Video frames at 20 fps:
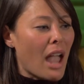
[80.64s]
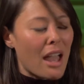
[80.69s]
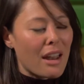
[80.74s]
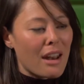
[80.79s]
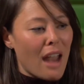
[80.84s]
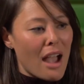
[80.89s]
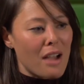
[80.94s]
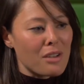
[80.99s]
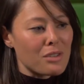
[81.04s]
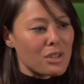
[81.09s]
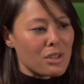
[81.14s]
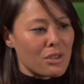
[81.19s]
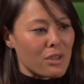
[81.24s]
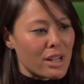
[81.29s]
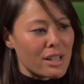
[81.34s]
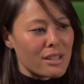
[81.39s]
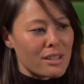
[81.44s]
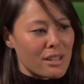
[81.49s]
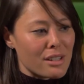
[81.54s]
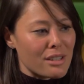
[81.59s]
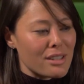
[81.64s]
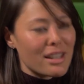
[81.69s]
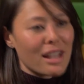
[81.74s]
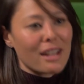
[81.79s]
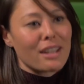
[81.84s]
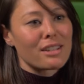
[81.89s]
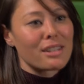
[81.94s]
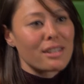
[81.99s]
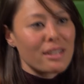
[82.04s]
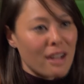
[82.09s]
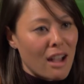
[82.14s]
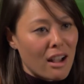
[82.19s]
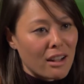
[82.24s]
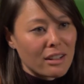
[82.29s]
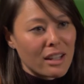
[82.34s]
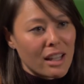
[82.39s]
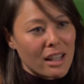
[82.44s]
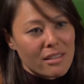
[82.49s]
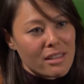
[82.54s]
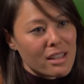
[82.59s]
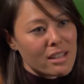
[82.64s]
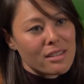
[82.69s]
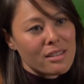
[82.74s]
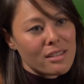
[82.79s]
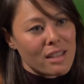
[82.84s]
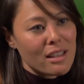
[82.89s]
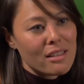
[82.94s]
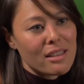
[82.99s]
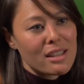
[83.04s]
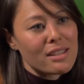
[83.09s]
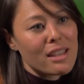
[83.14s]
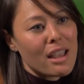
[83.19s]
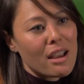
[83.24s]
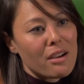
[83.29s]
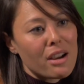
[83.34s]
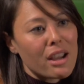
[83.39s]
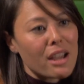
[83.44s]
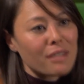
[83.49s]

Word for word: and our degrees are second to none in this area.